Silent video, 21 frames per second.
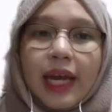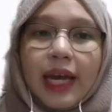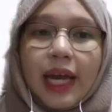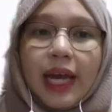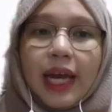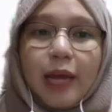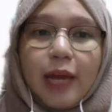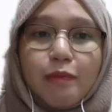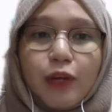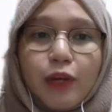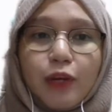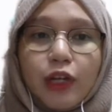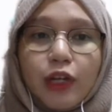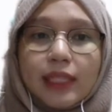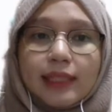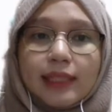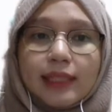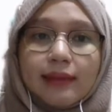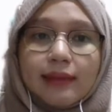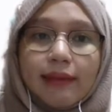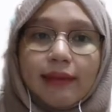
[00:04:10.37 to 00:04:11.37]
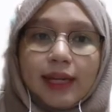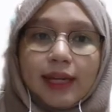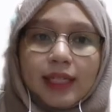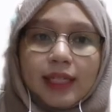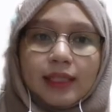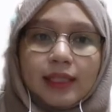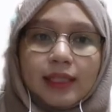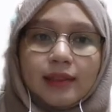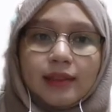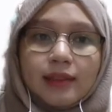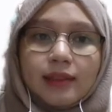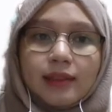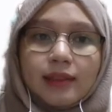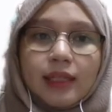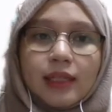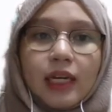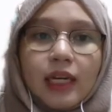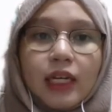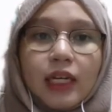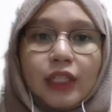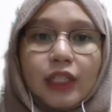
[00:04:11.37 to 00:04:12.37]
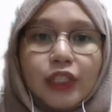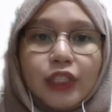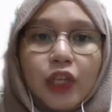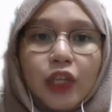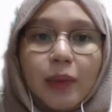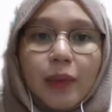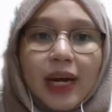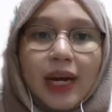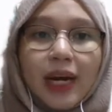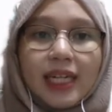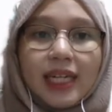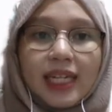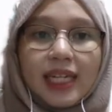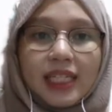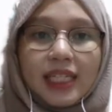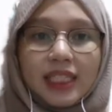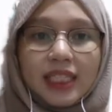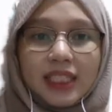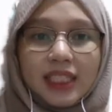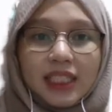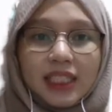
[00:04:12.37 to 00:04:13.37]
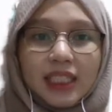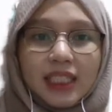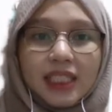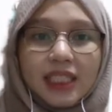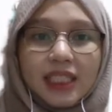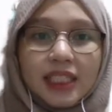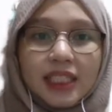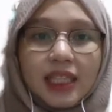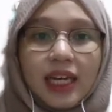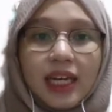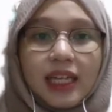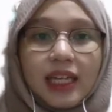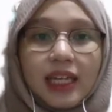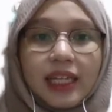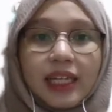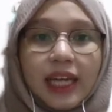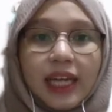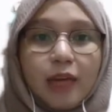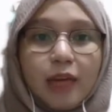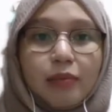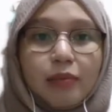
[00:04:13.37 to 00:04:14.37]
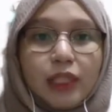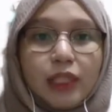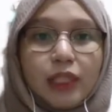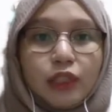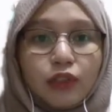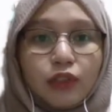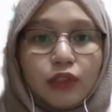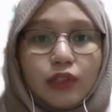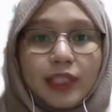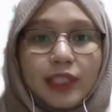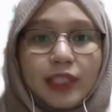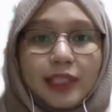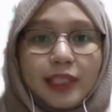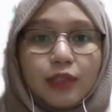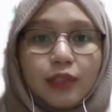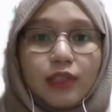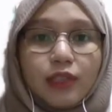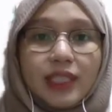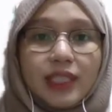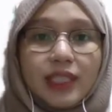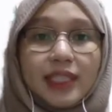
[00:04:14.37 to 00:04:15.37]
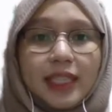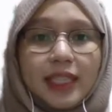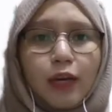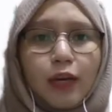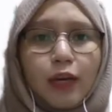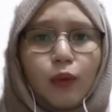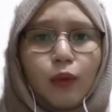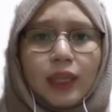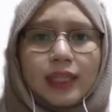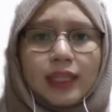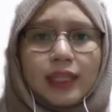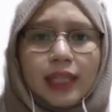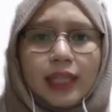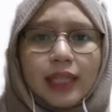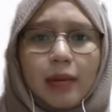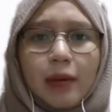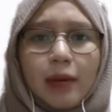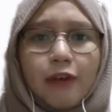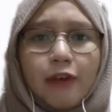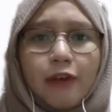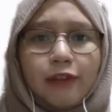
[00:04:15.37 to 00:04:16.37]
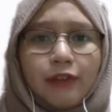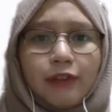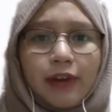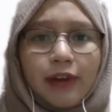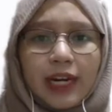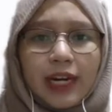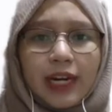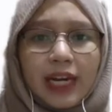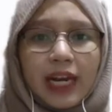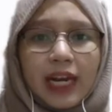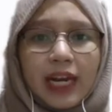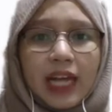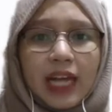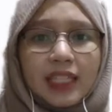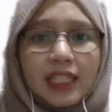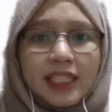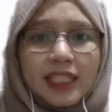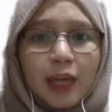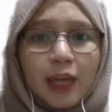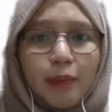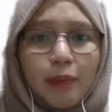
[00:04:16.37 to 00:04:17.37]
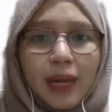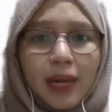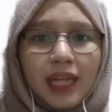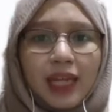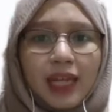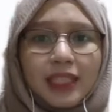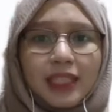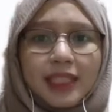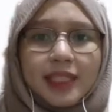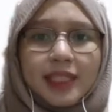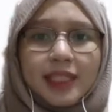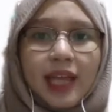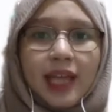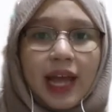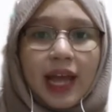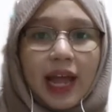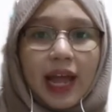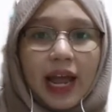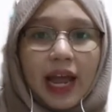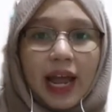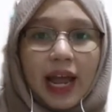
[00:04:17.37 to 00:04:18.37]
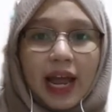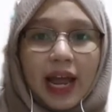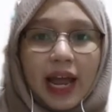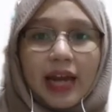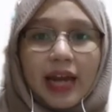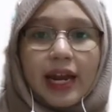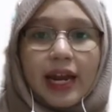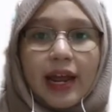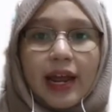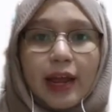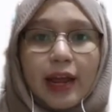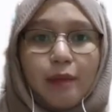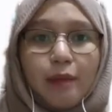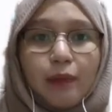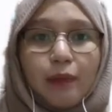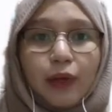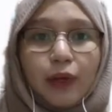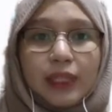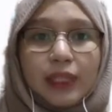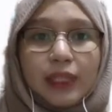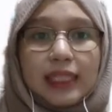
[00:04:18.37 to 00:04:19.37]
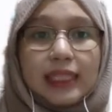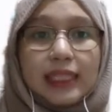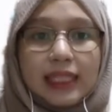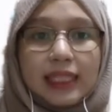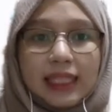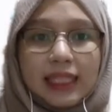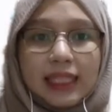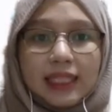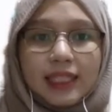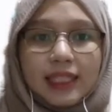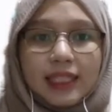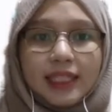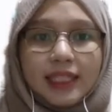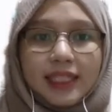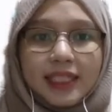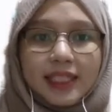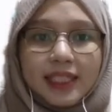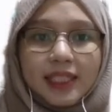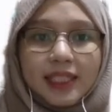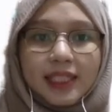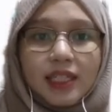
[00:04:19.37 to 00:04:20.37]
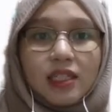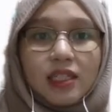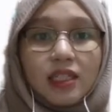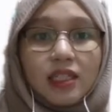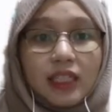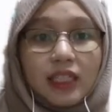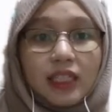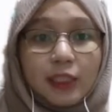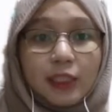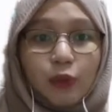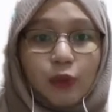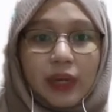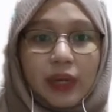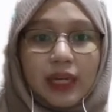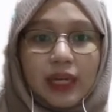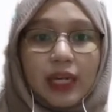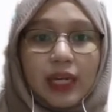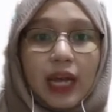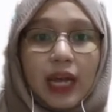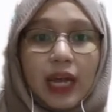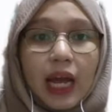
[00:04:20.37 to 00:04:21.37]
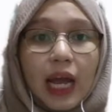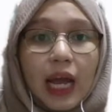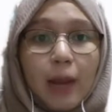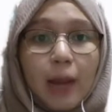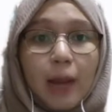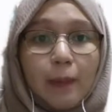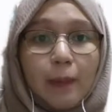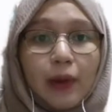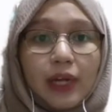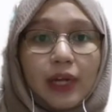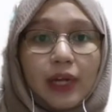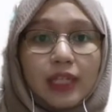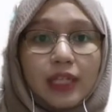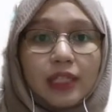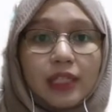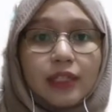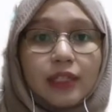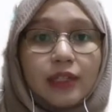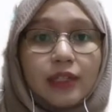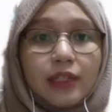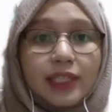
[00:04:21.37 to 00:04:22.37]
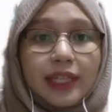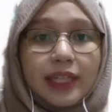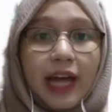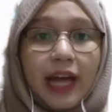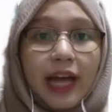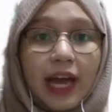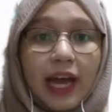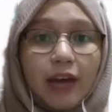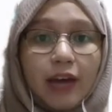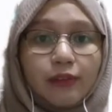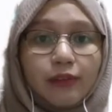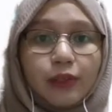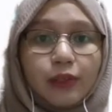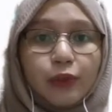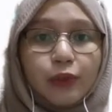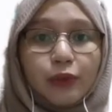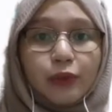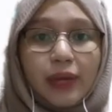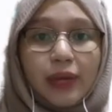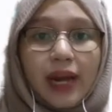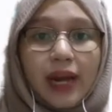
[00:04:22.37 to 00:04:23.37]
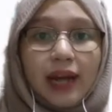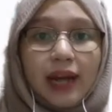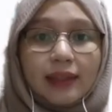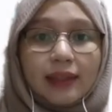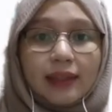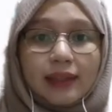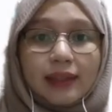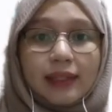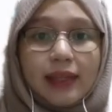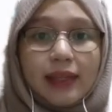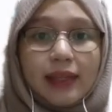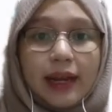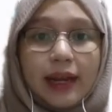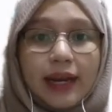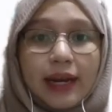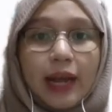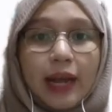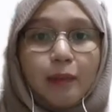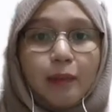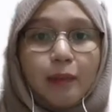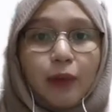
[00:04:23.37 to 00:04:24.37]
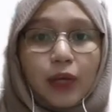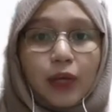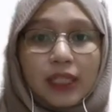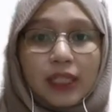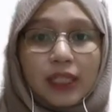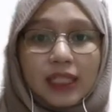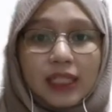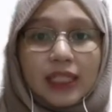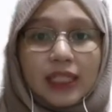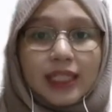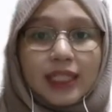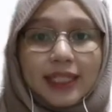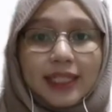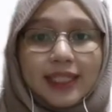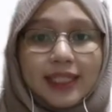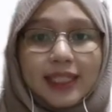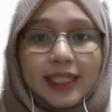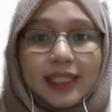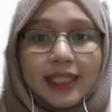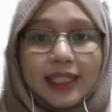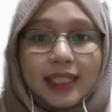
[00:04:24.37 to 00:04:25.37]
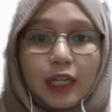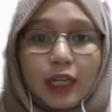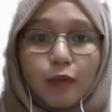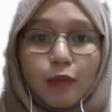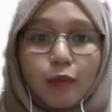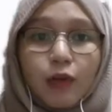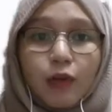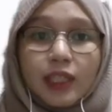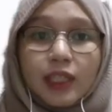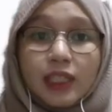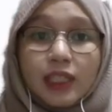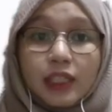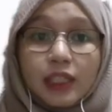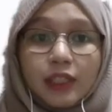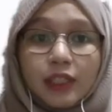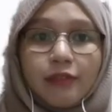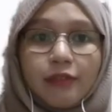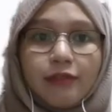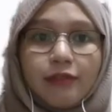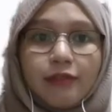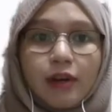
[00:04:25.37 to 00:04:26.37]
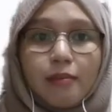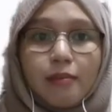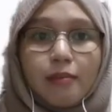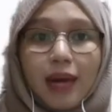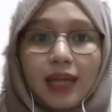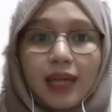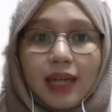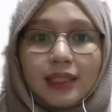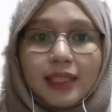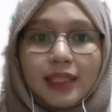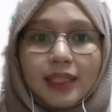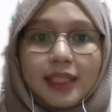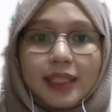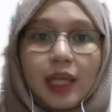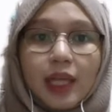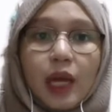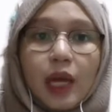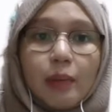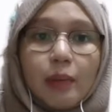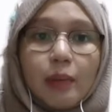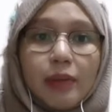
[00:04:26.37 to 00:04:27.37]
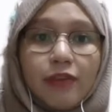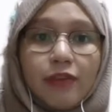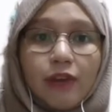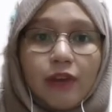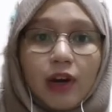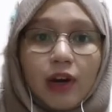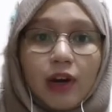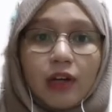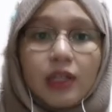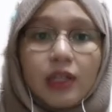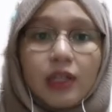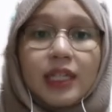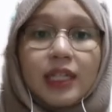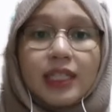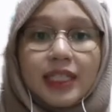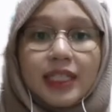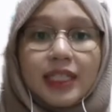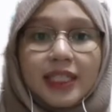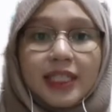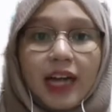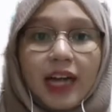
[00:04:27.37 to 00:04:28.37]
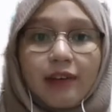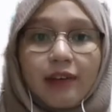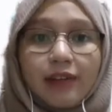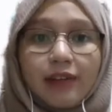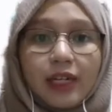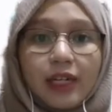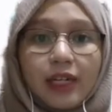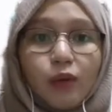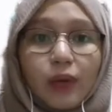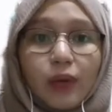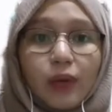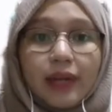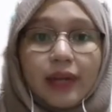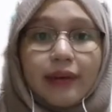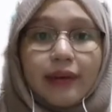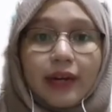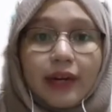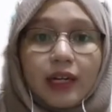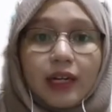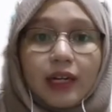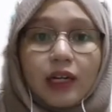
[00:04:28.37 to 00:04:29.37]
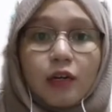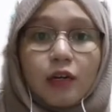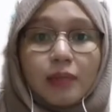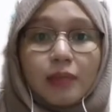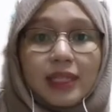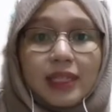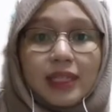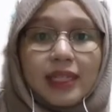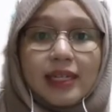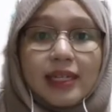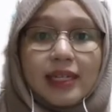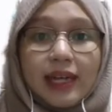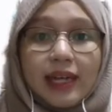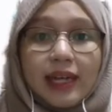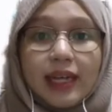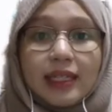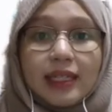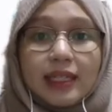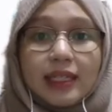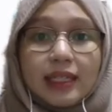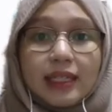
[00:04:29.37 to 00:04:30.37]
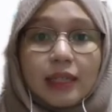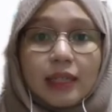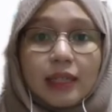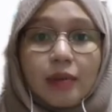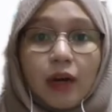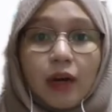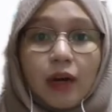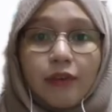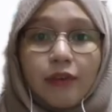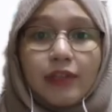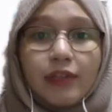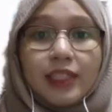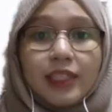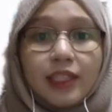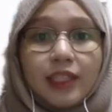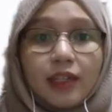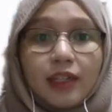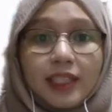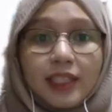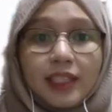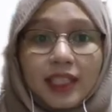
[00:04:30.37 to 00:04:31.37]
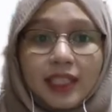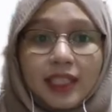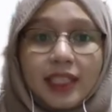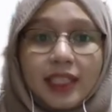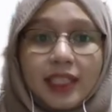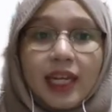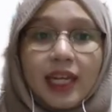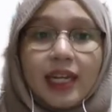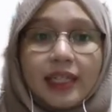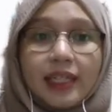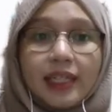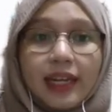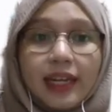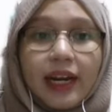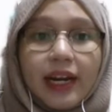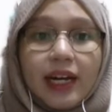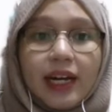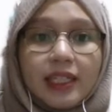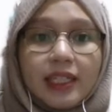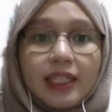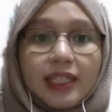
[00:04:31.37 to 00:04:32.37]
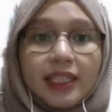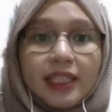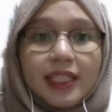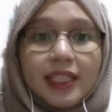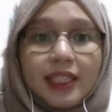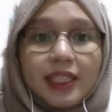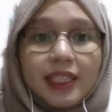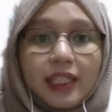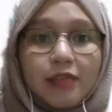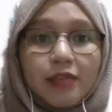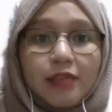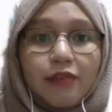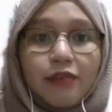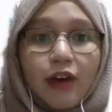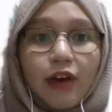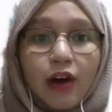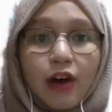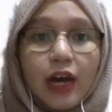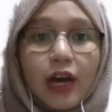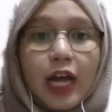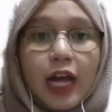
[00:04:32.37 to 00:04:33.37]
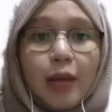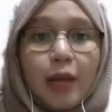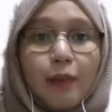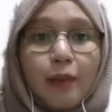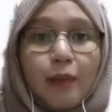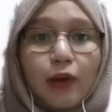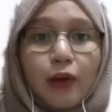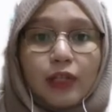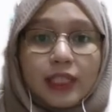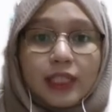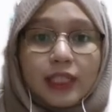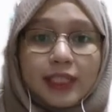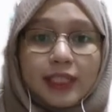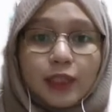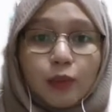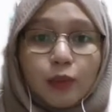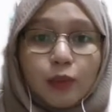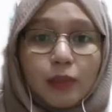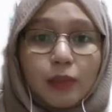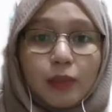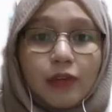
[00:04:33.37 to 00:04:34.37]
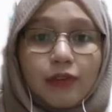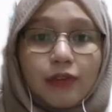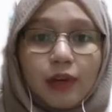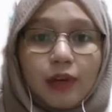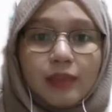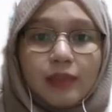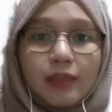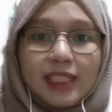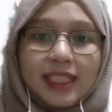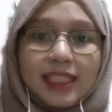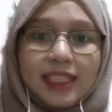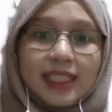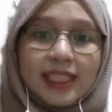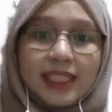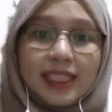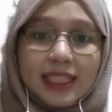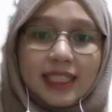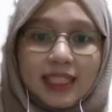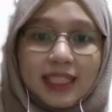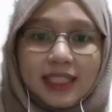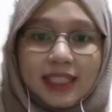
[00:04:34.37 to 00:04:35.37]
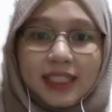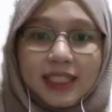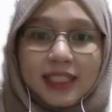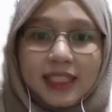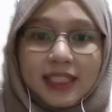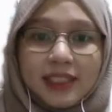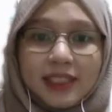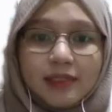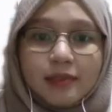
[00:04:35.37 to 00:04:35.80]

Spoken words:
Employee training. Job analysis can be used to decide what type of training and supplies an employee needs. This way, employer doesn't have to wait until an employee is in their position for months before discovering what their company lack in terms of resources that are necessary for employees to perform the duties.